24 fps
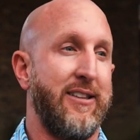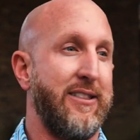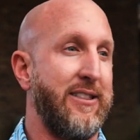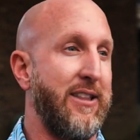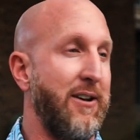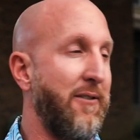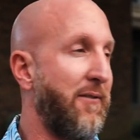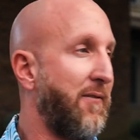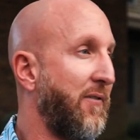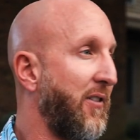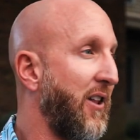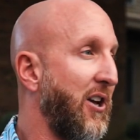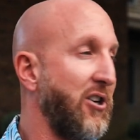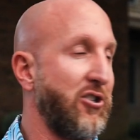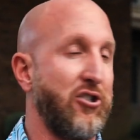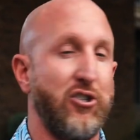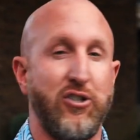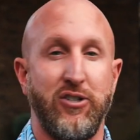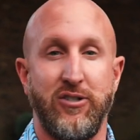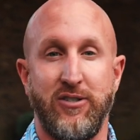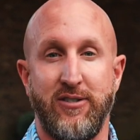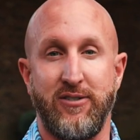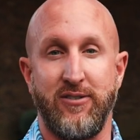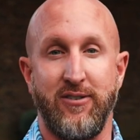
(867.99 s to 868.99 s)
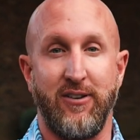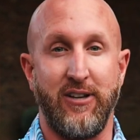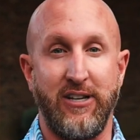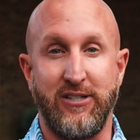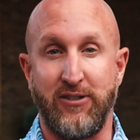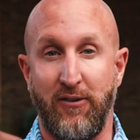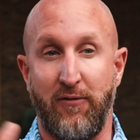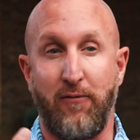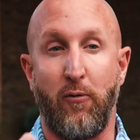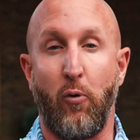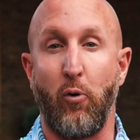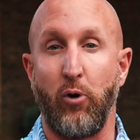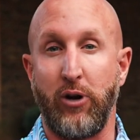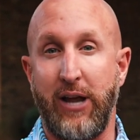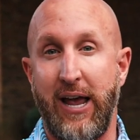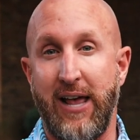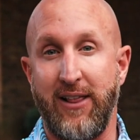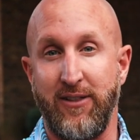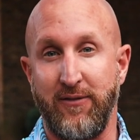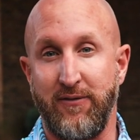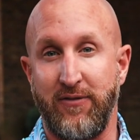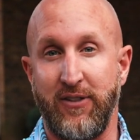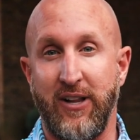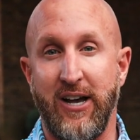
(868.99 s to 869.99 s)
that flushes, it's a
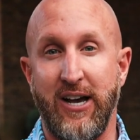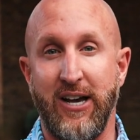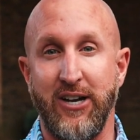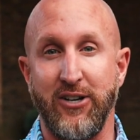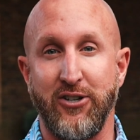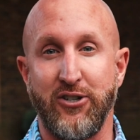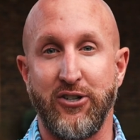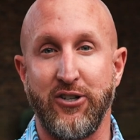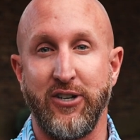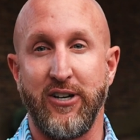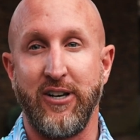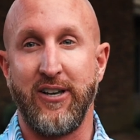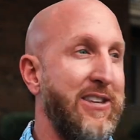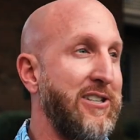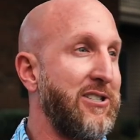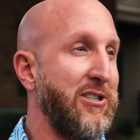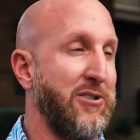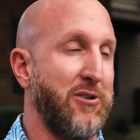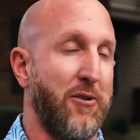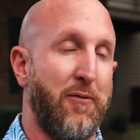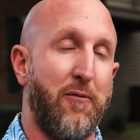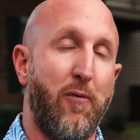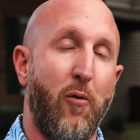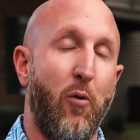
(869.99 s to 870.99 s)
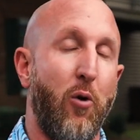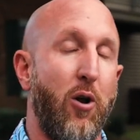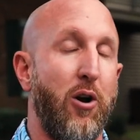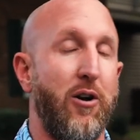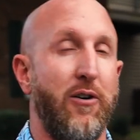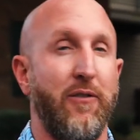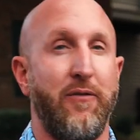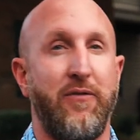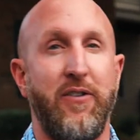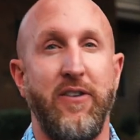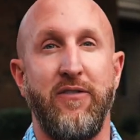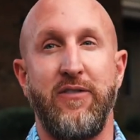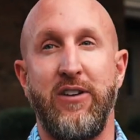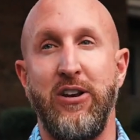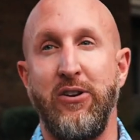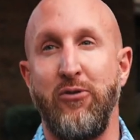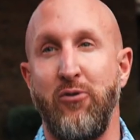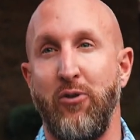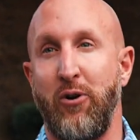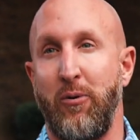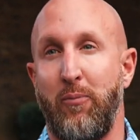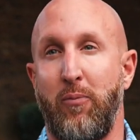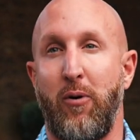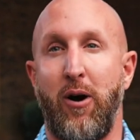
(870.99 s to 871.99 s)
4-gallon flush. This is a 415
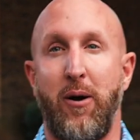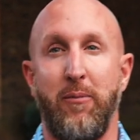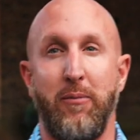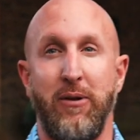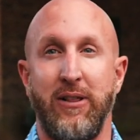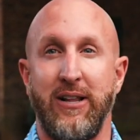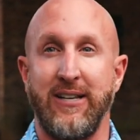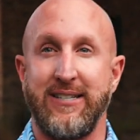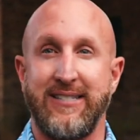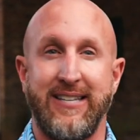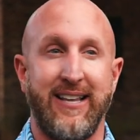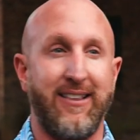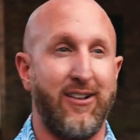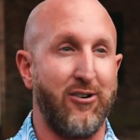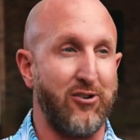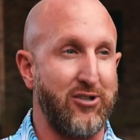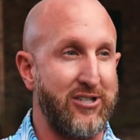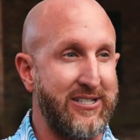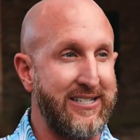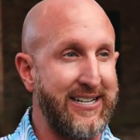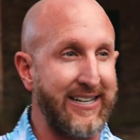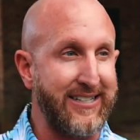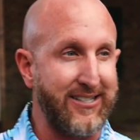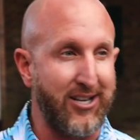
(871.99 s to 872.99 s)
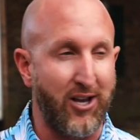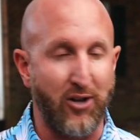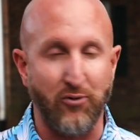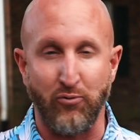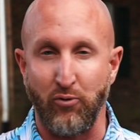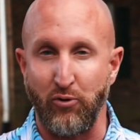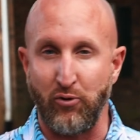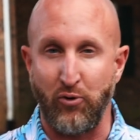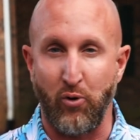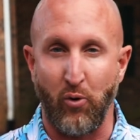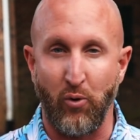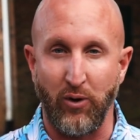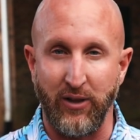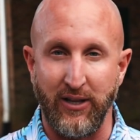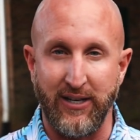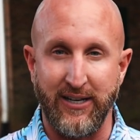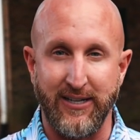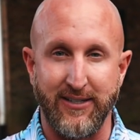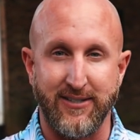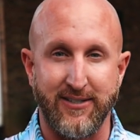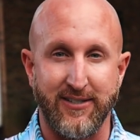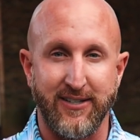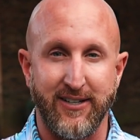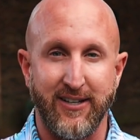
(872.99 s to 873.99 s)
unit apartment. Let's say there's 600
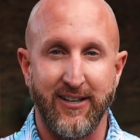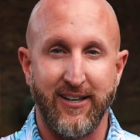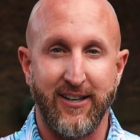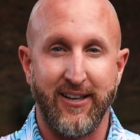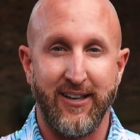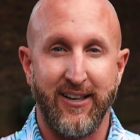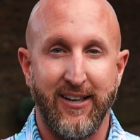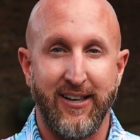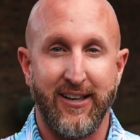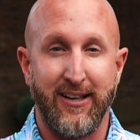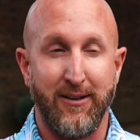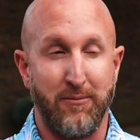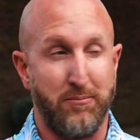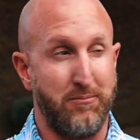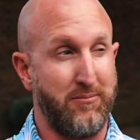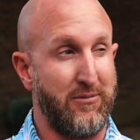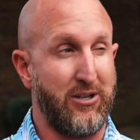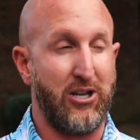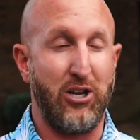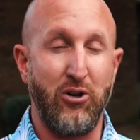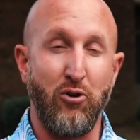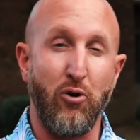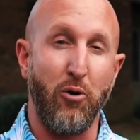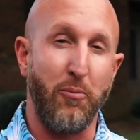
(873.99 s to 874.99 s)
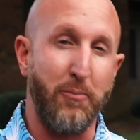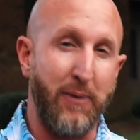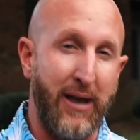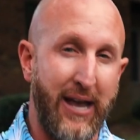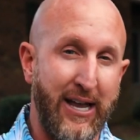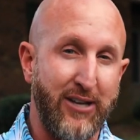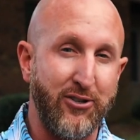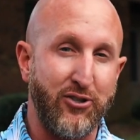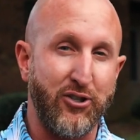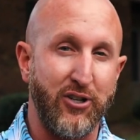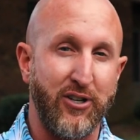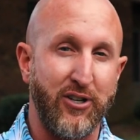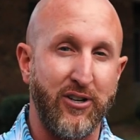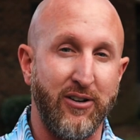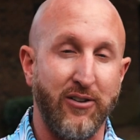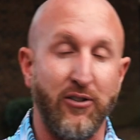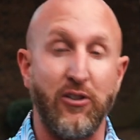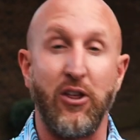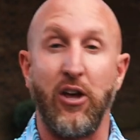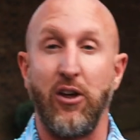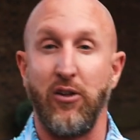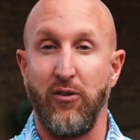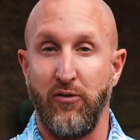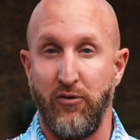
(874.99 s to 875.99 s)
toilets. Can you imagine
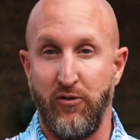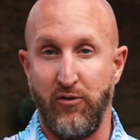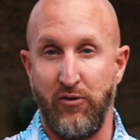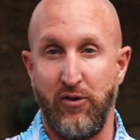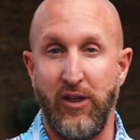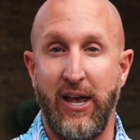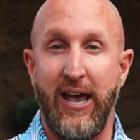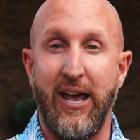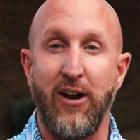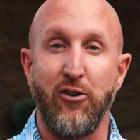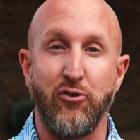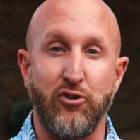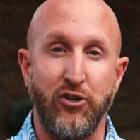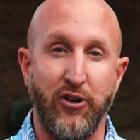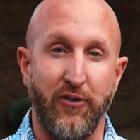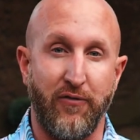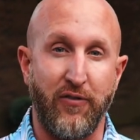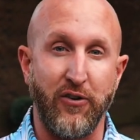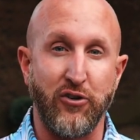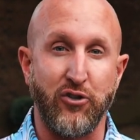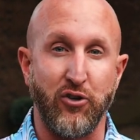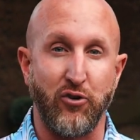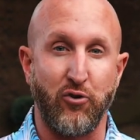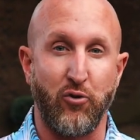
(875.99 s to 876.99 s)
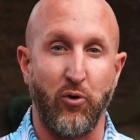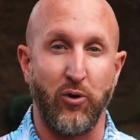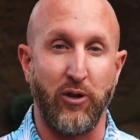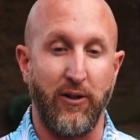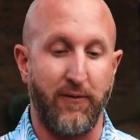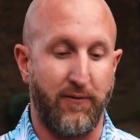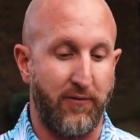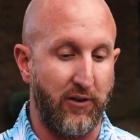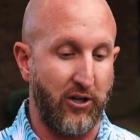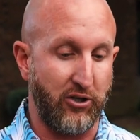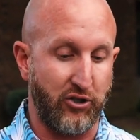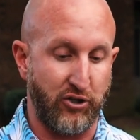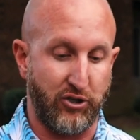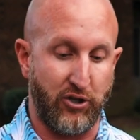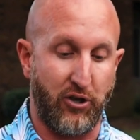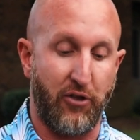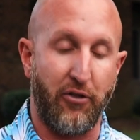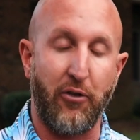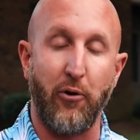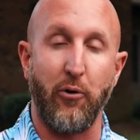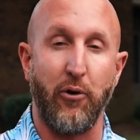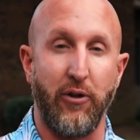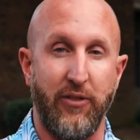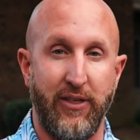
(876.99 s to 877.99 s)
the energy efficient toilet flushes a
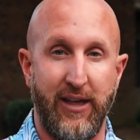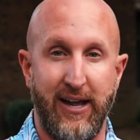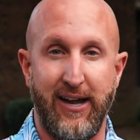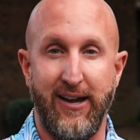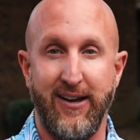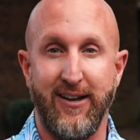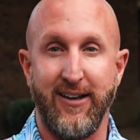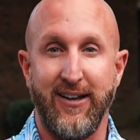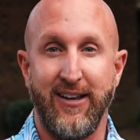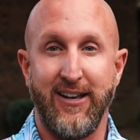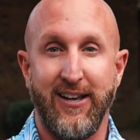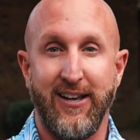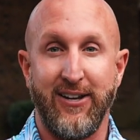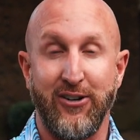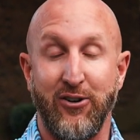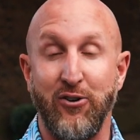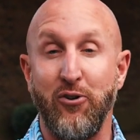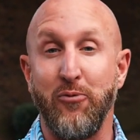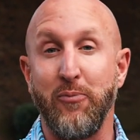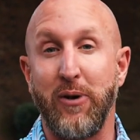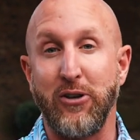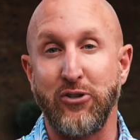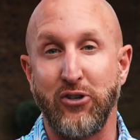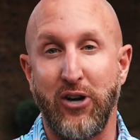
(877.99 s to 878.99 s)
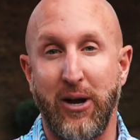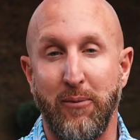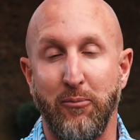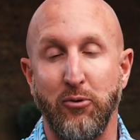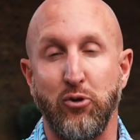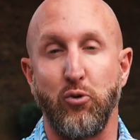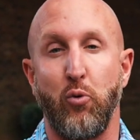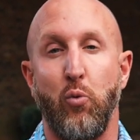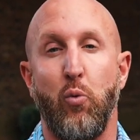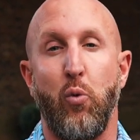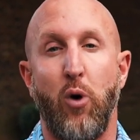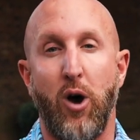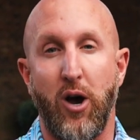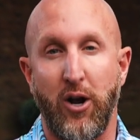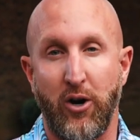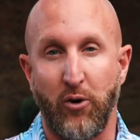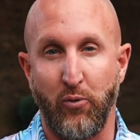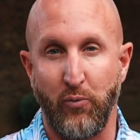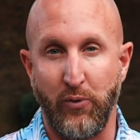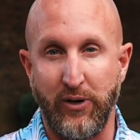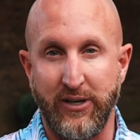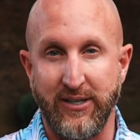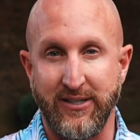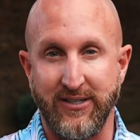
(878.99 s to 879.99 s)
third of that? Can you imagine how much water
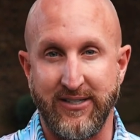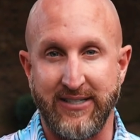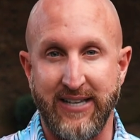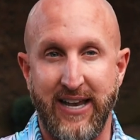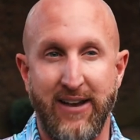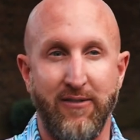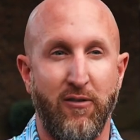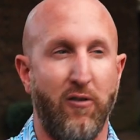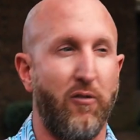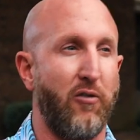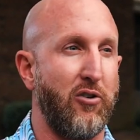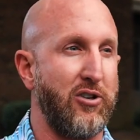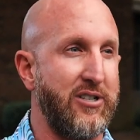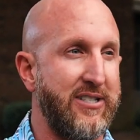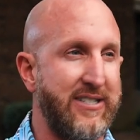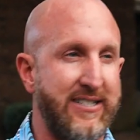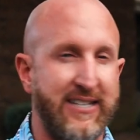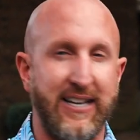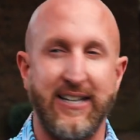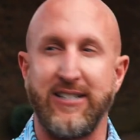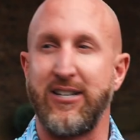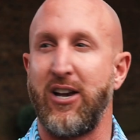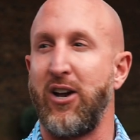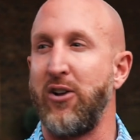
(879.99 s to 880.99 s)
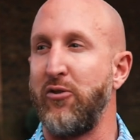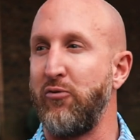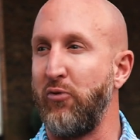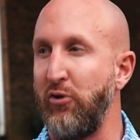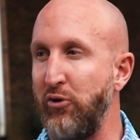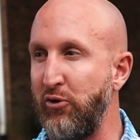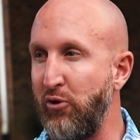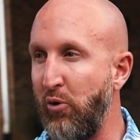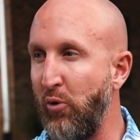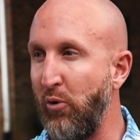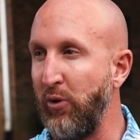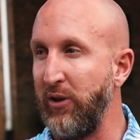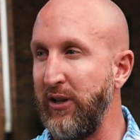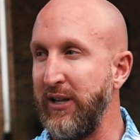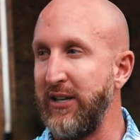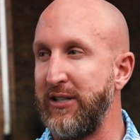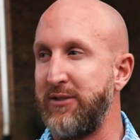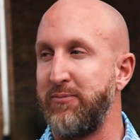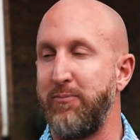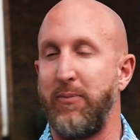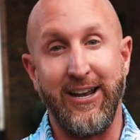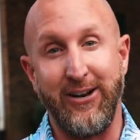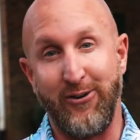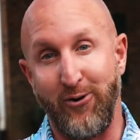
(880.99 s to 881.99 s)
we can save over 600
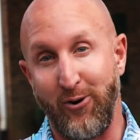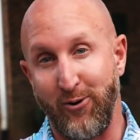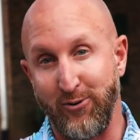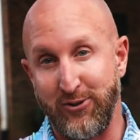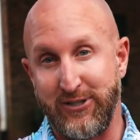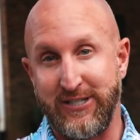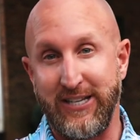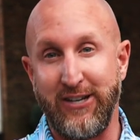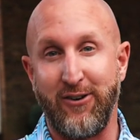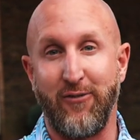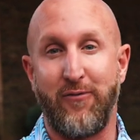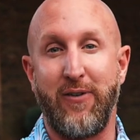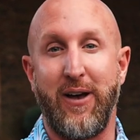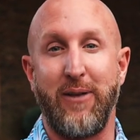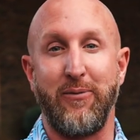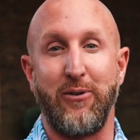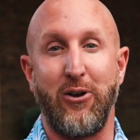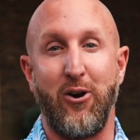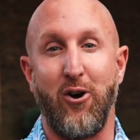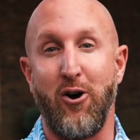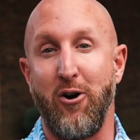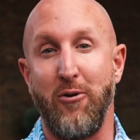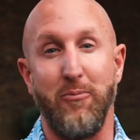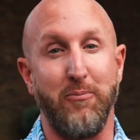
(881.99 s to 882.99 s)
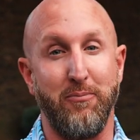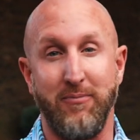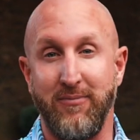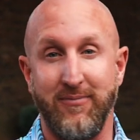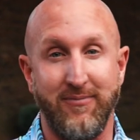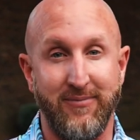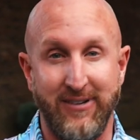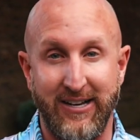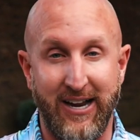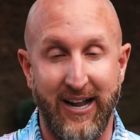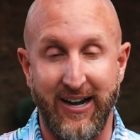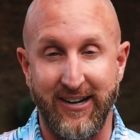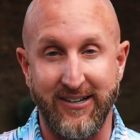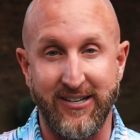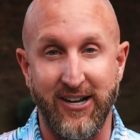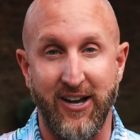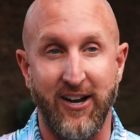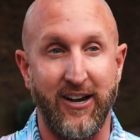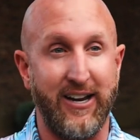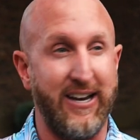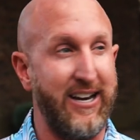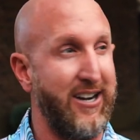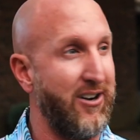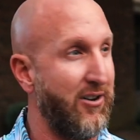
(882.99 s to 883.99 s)
toilets? In your own single family home, not a
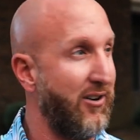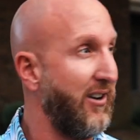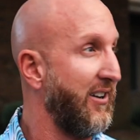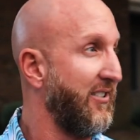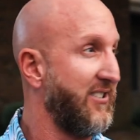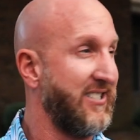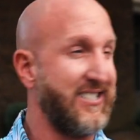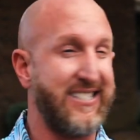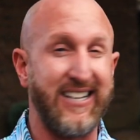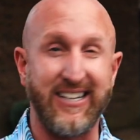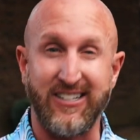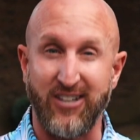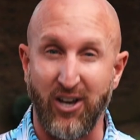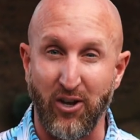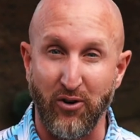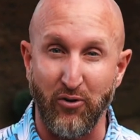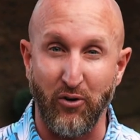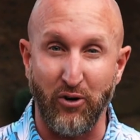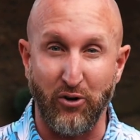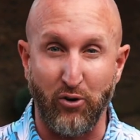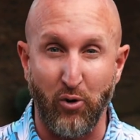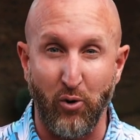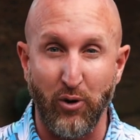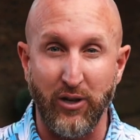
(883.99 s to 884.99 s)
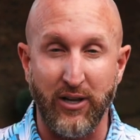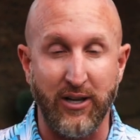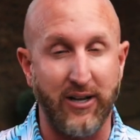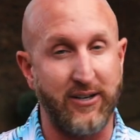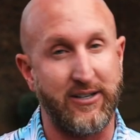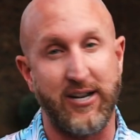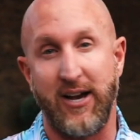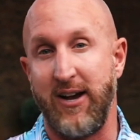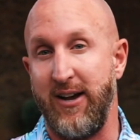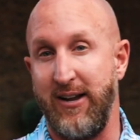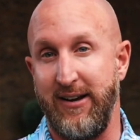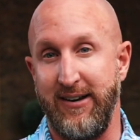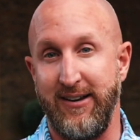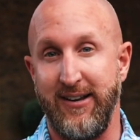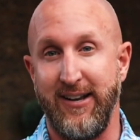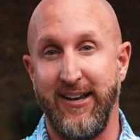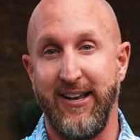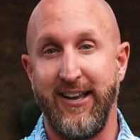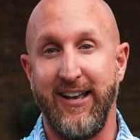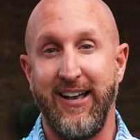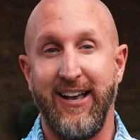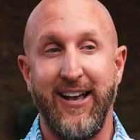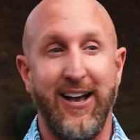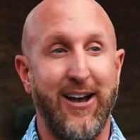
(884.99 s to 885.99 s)
ton. Here, 600 toilet, a ton.
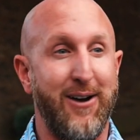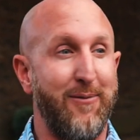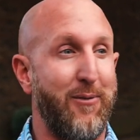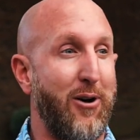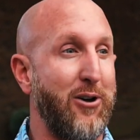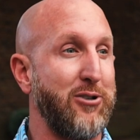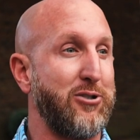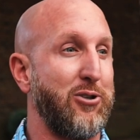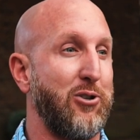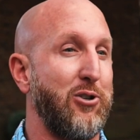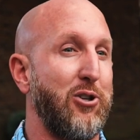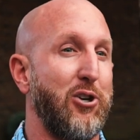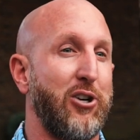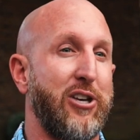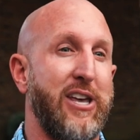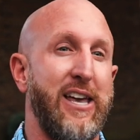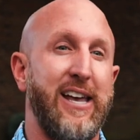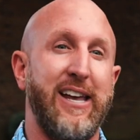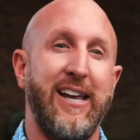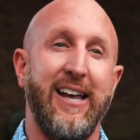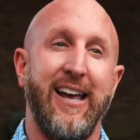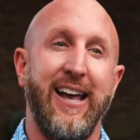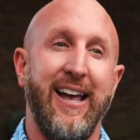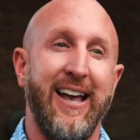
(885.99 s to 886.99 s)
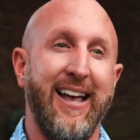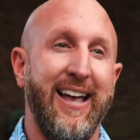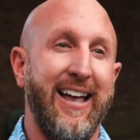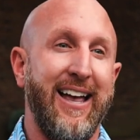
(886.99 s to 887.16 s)
I'm also looking